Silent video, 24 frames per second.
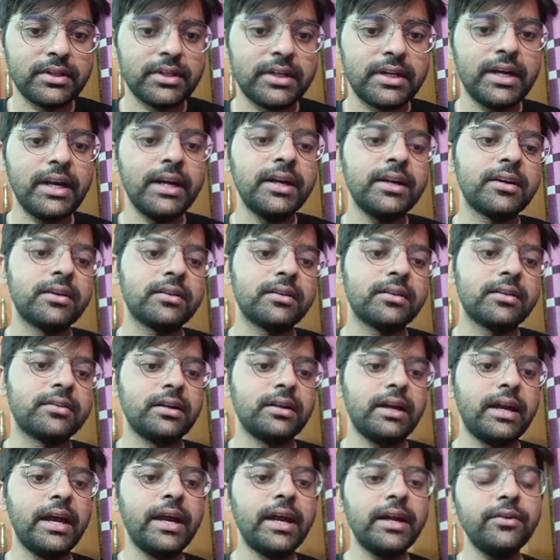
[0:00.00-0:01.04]
right?
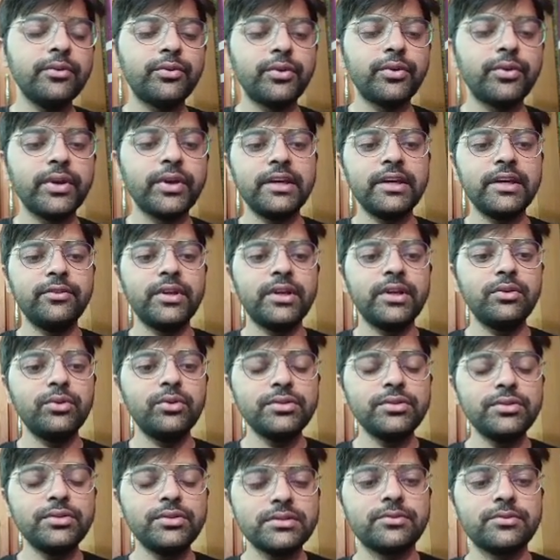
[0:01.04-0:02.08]
And when he will
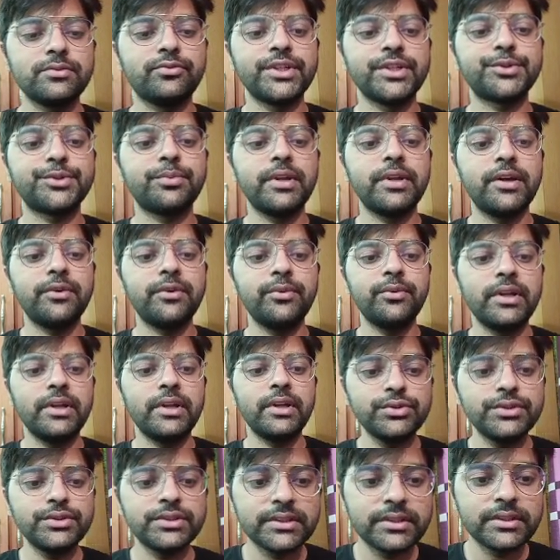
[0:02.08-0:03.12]
lose, first player will
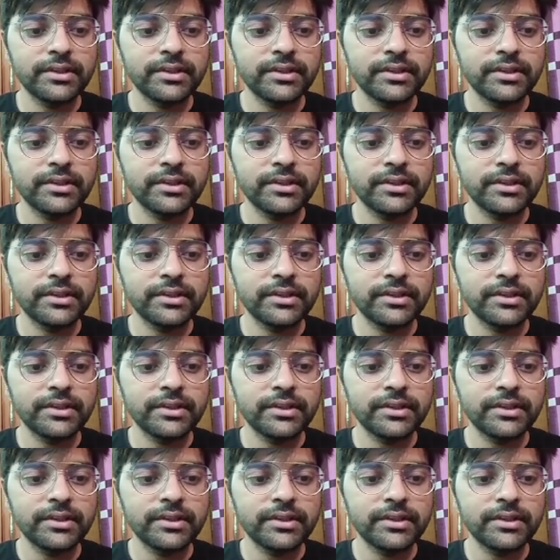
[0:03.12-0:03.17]
lose.